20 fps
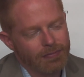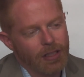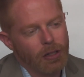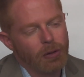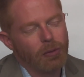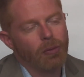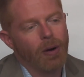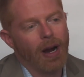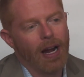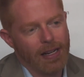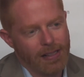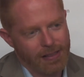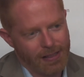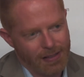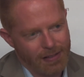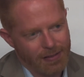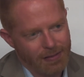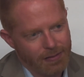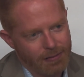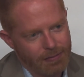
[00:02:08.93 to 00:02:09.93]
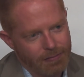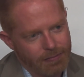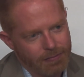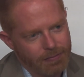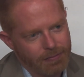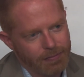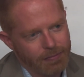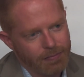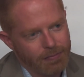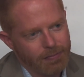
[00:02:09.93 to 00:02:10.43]
season. Right. Are you glad
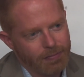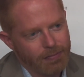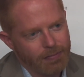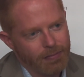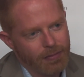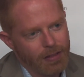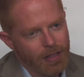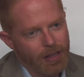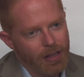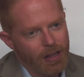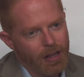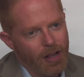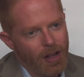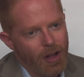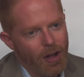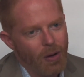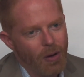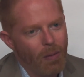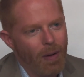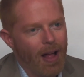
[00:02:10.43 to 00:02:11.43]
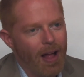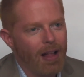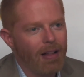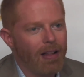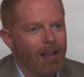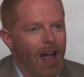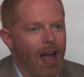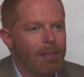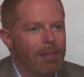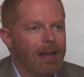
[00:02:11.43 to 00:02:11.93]
that's all over now?
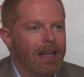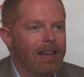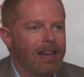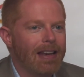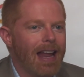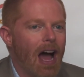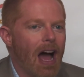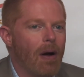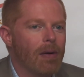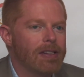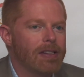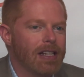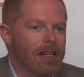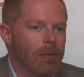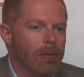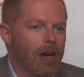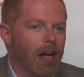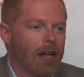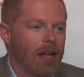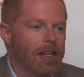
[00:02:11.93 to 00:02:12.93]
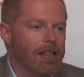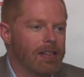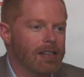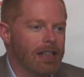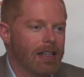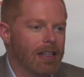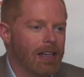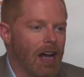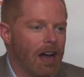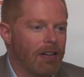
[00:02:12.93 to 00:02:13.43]
Well, I mean, now it's like we're not
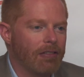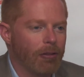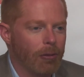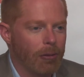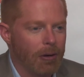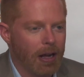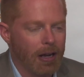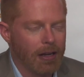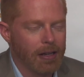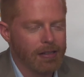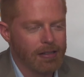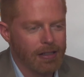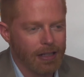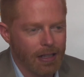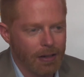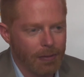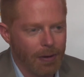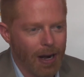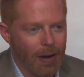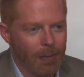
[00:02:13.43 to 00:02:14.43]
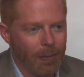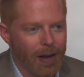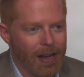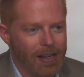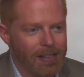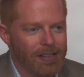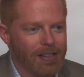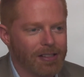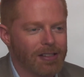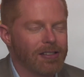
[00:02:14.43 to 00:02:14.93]
kissing enough, or we're not kissing in the right
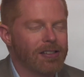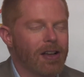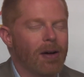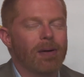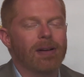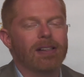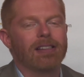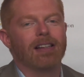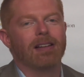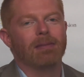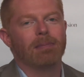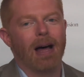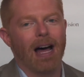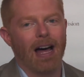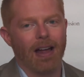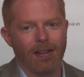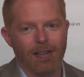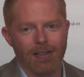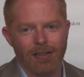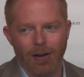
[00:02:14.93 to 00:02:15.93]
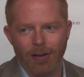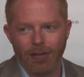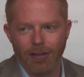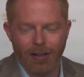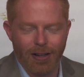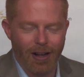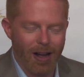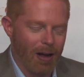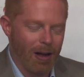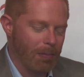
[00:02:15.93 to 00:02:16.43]
way. So there's always a battle to
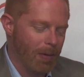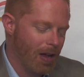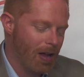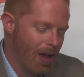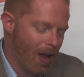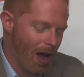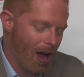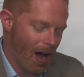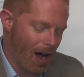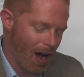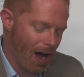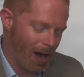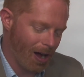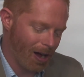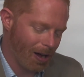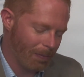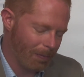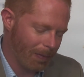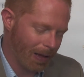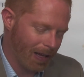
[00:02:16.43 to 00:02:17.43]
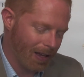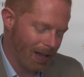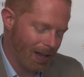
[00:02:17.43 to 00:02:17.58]
overcome. Um,